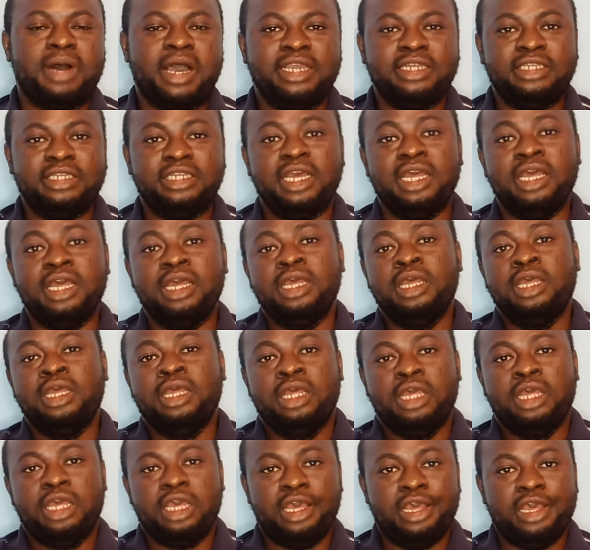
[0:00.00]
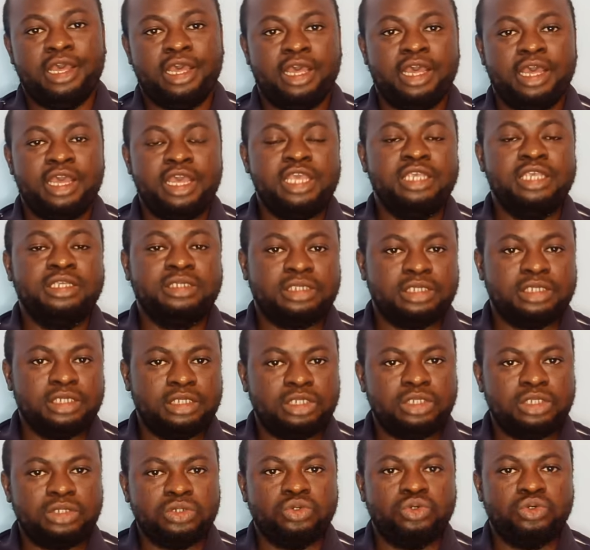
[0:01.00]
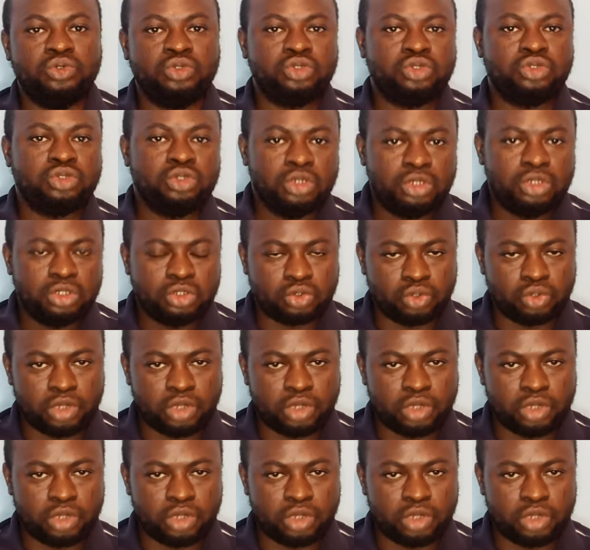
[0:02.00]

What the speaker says: by the institute